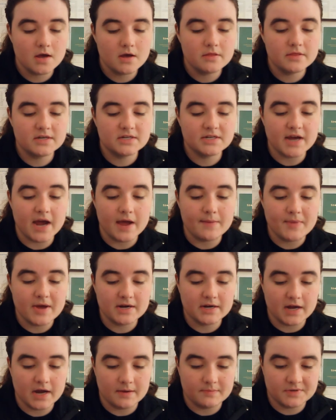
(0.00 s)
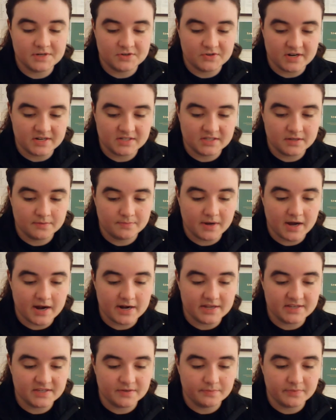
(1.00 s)
The time had come to dress the
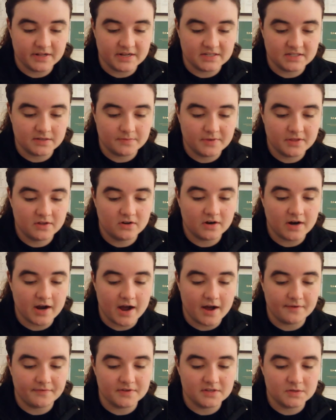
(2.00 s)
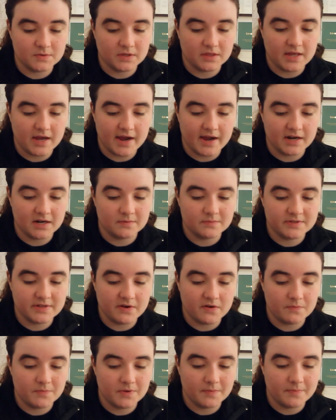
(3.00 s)
bodies and place them in their coffins with the items they
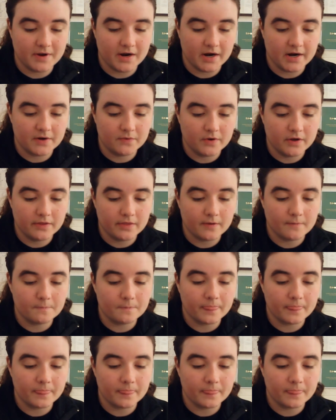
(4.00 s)
would be buried with.